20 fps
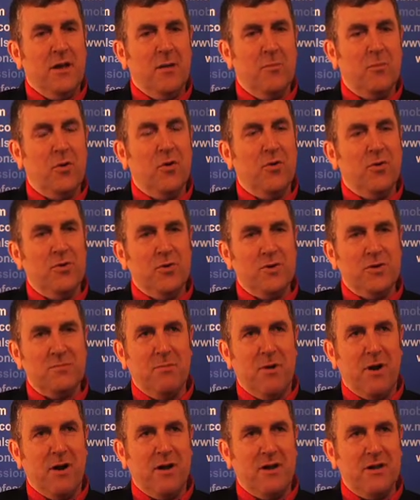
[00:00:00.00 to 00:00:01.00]
in both
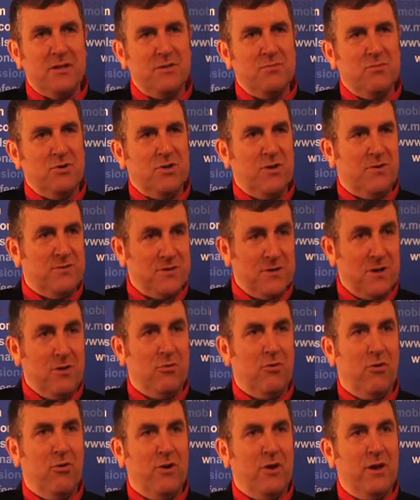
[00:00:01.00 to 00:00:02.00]
those markets, which are
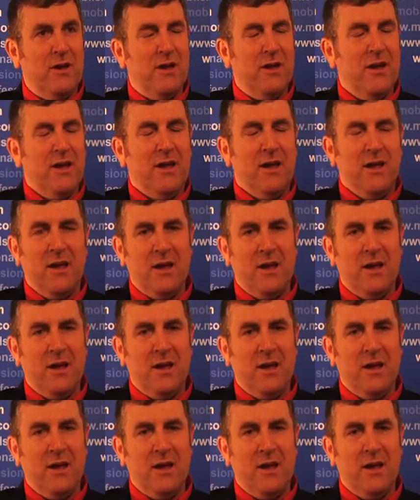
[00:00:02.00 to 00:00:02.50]
still growing,